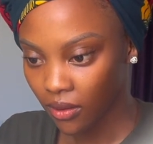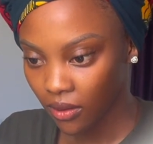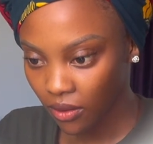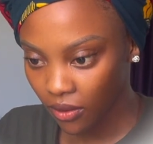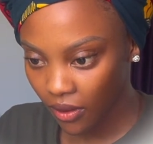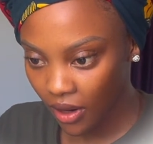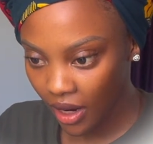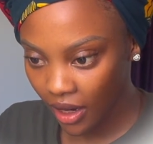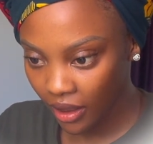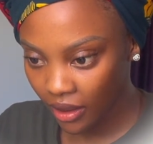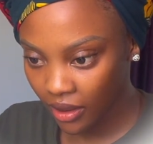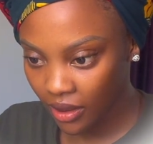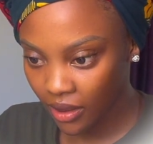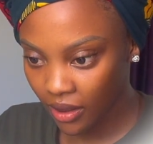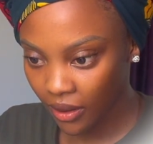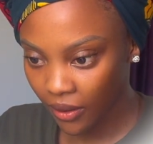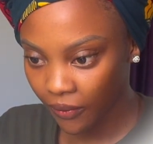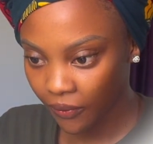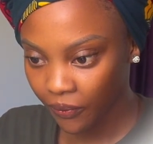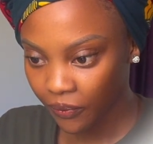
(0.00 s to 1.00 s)
right?
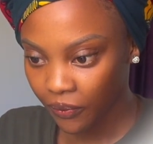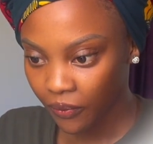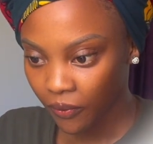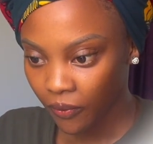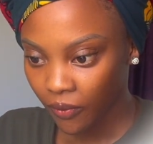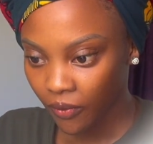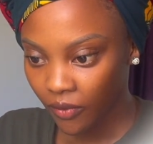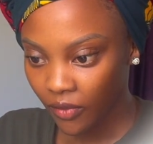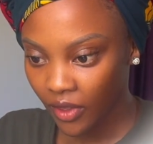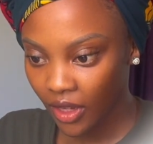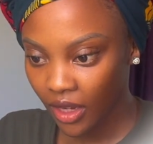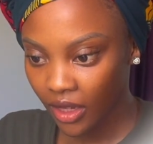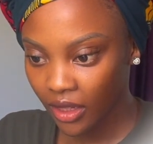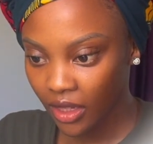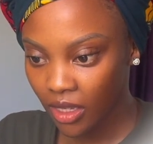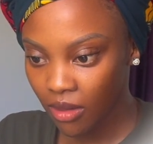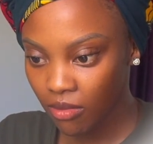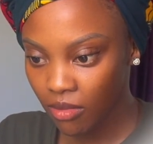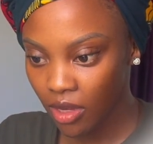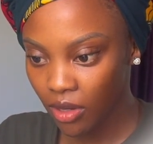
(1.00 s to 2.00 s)
Then
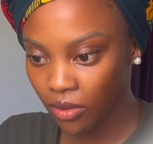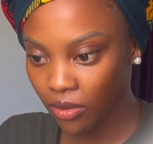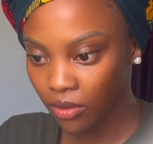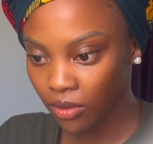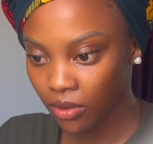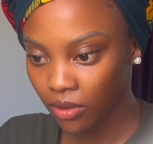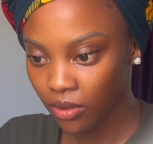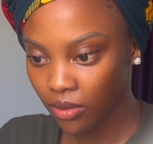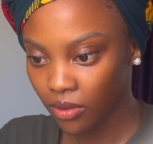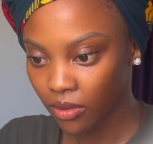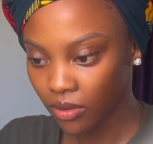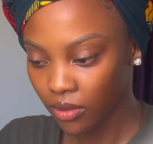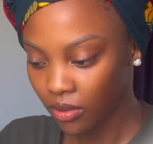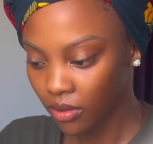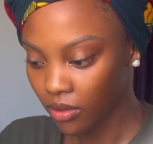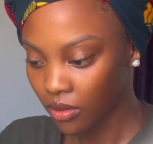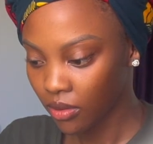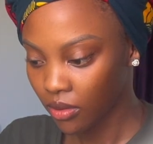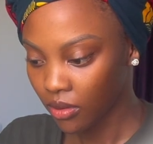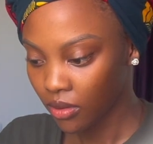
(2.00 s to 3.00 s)
email,
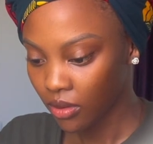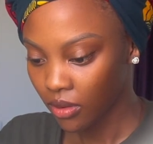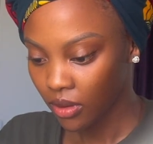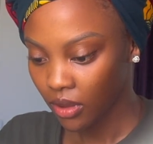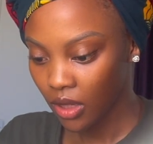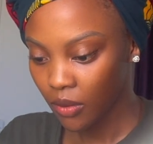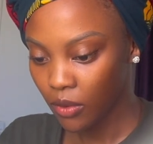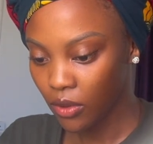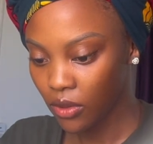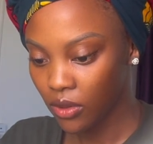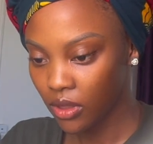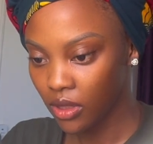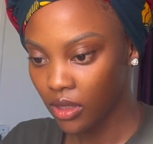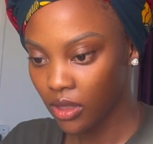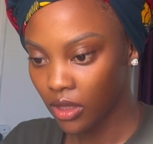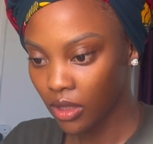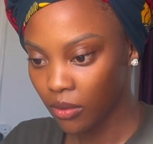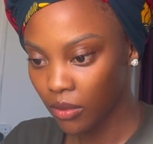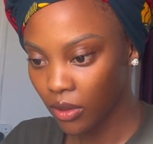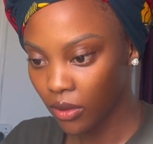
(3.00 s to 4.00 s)
let me use this
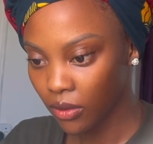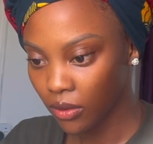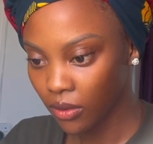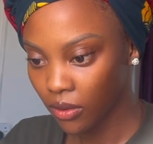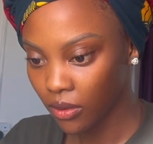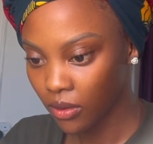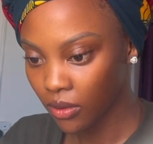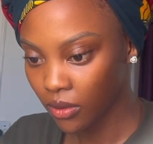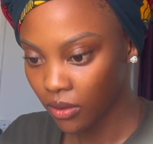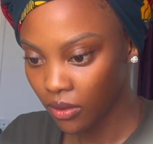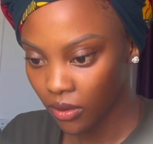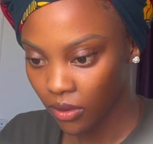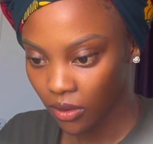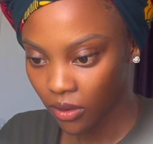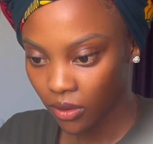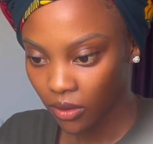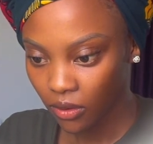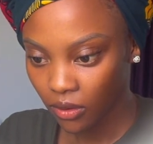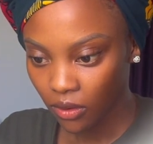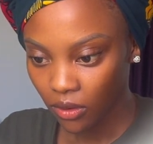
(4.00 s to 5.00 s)
email.
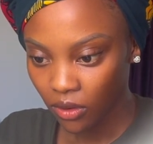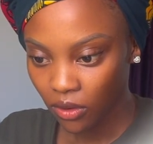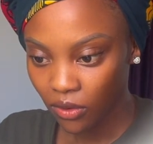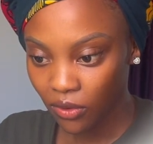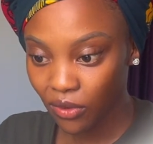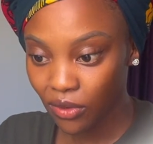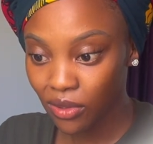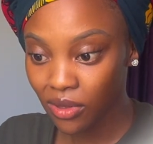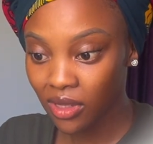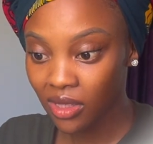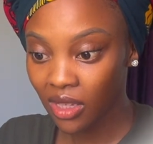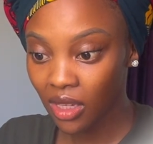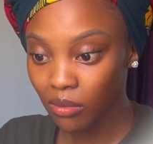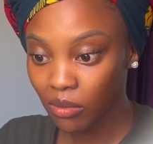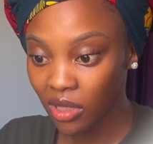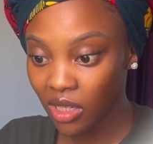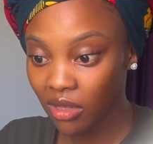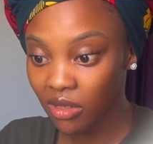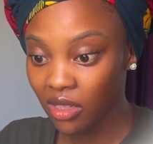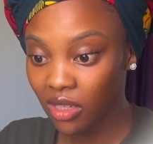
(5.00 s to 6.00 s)
If you send
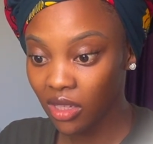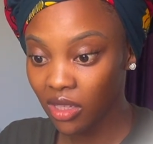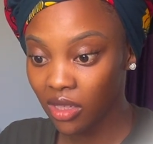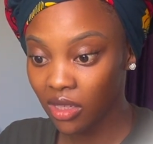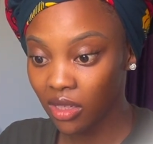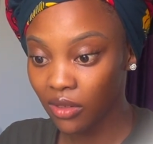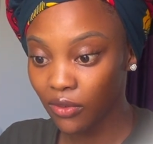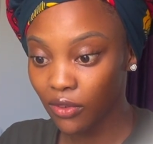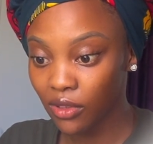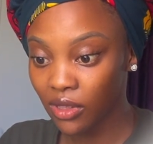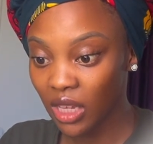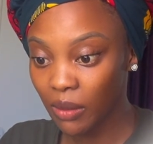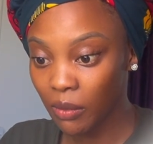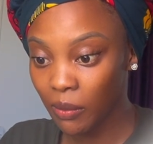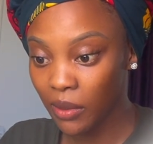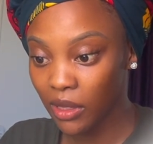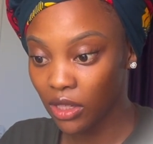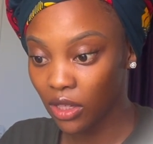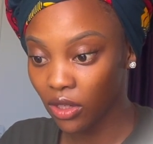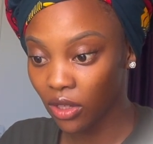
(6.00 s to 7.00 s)
me
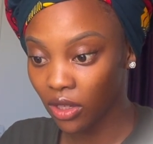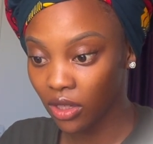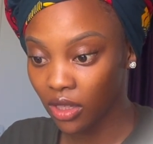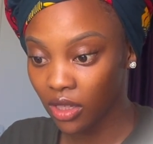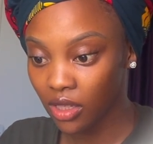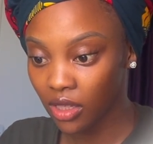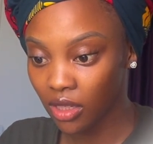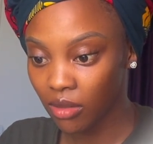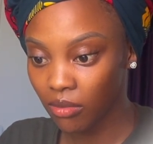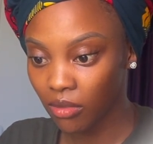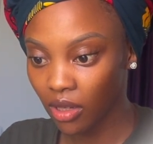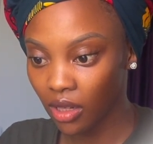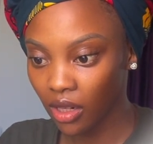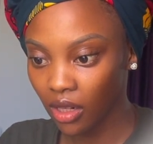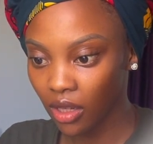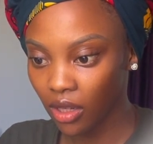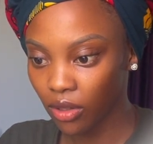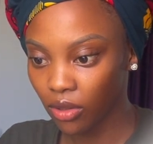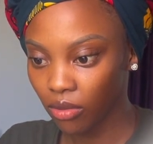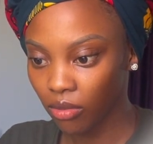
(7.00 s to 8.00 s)
message on this
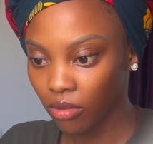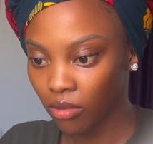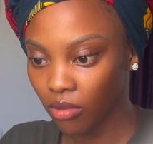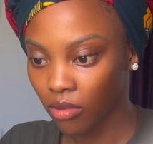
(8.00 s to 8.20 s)
email,